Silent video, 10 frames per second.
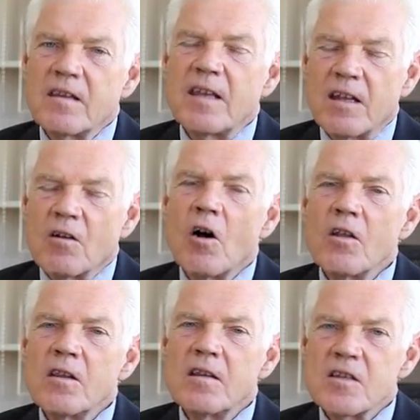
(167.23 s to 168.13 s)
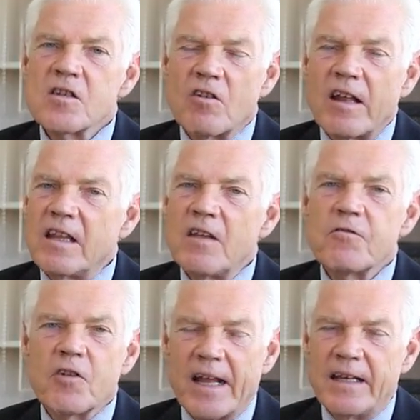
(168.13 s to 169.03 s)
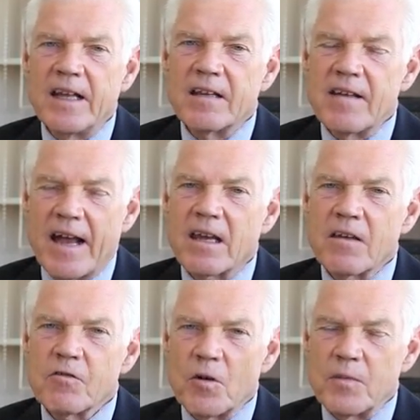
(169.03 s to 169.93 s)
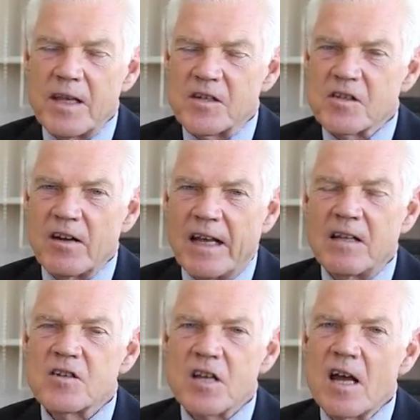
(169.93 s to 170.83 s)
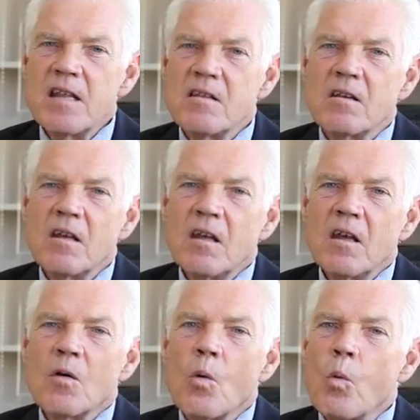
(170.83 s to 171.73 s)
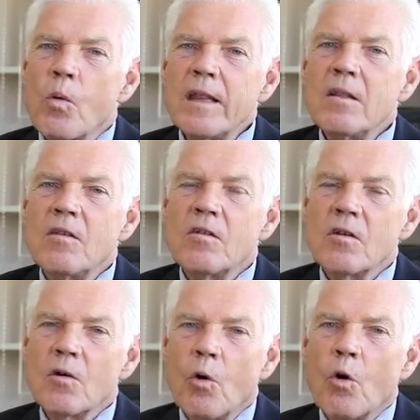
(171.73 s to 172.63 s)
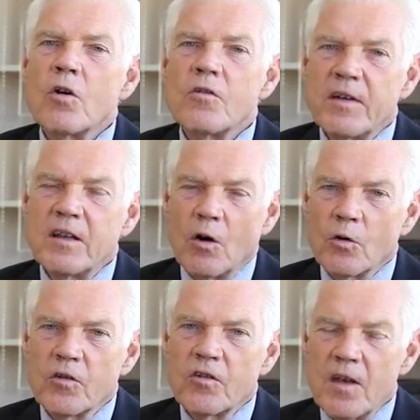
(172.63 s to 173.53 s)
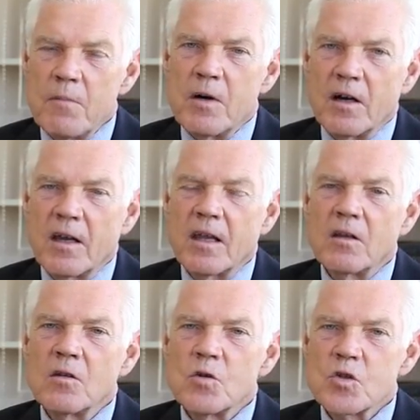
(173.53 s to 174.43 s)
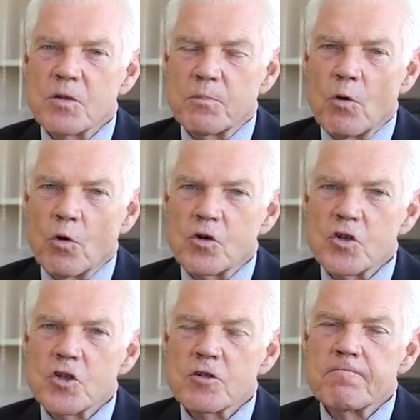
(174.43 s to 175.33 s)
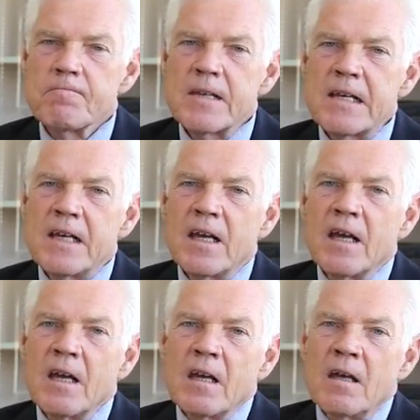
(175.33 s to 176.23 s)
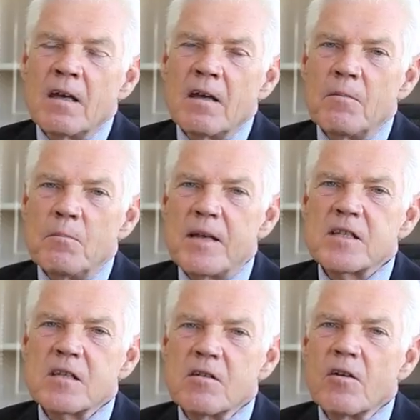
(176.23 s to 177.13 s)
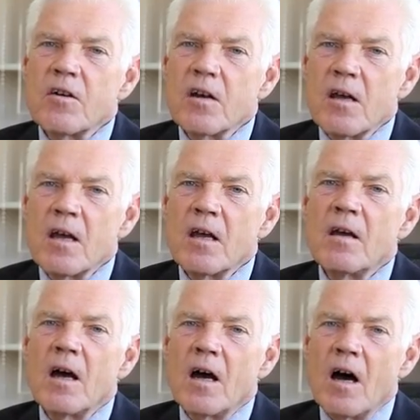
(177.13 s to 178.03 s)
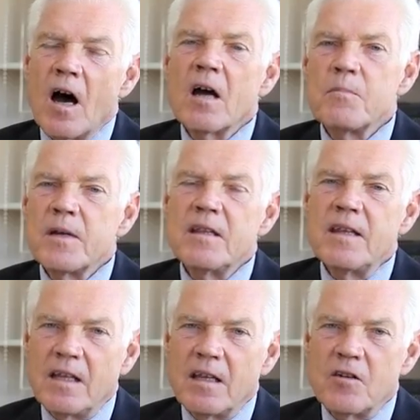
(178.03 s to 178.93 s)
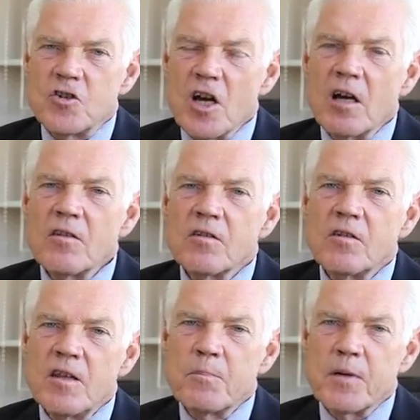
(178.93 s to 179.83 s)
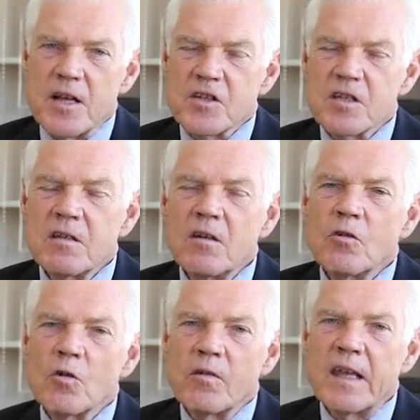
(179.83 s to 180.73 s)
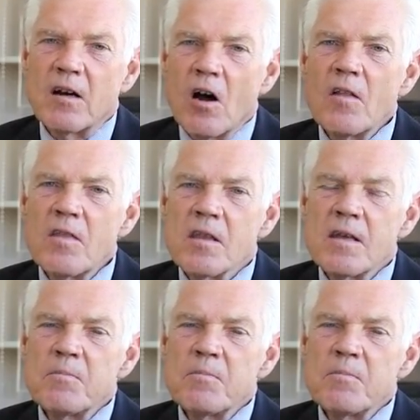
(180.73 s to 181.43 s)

Iran is ready for any attack from the Israeli side, with or without American support. Mr. Ahmadinejad, the president of Iran,